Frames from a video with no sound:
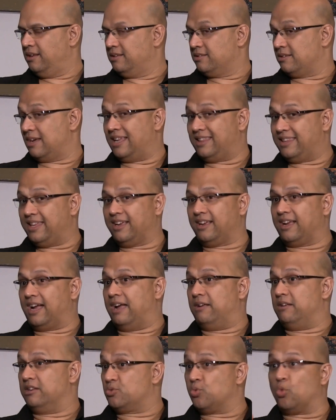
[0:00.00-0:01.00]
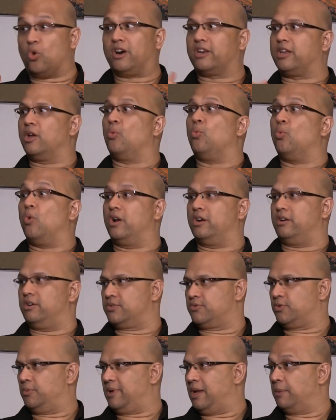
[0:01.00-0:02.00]
So I think it's working
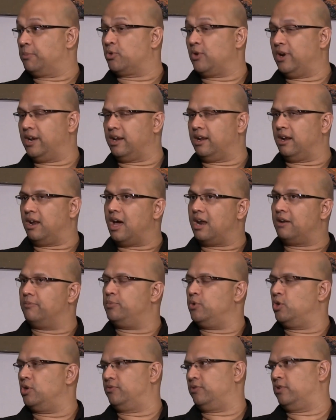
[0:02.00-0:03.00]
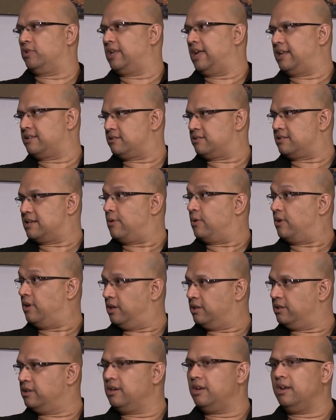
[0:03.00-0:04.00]
wonders for me. I'm creating a lot of beautiful dancers now in
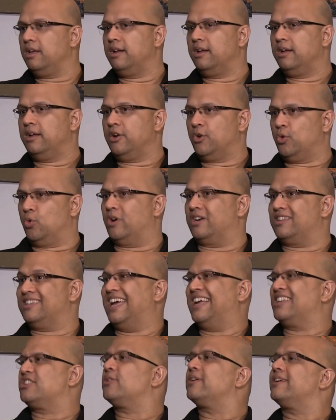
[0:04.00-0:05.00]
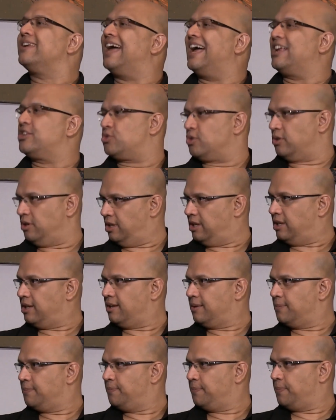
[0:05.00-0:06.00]
London who are dancing naturally.
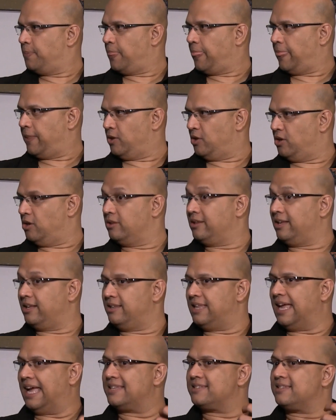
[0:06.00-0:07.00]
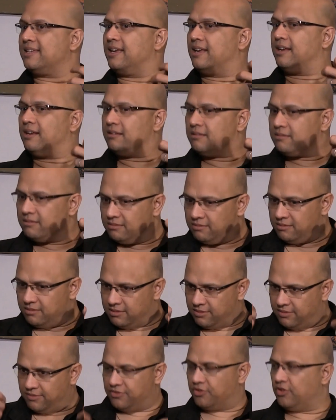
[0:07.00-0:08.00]
Mm-hmm. You know, they're dancing
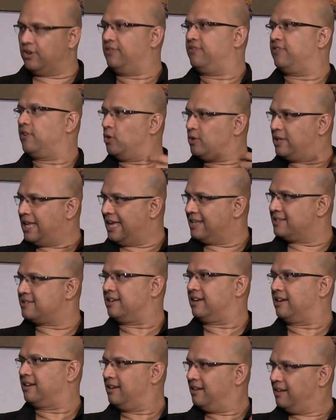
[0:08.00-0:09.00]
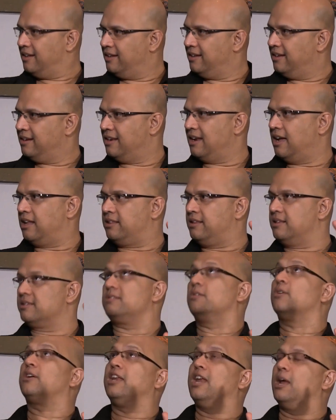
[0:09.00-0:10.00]
free flow dancing. Not just
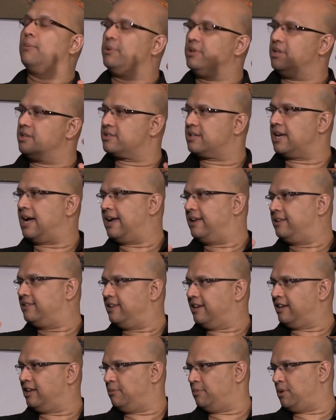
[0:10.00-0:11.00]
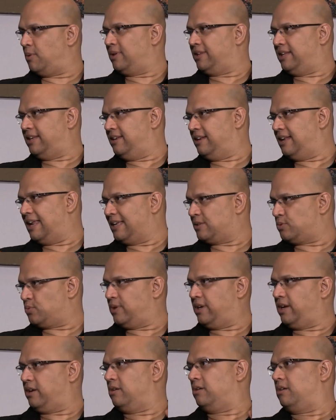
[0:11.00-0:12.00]
looking up in the sky and thinking about what they did last
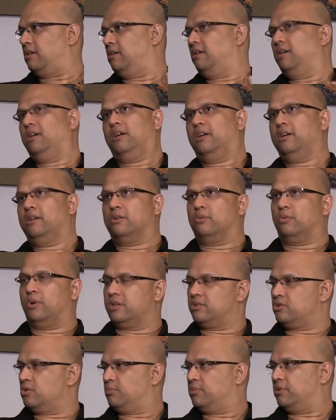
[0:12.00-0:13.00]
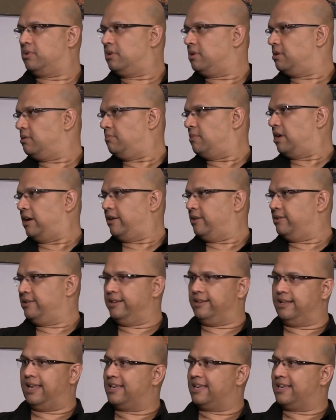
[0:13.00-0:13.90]
week or what Super Mario did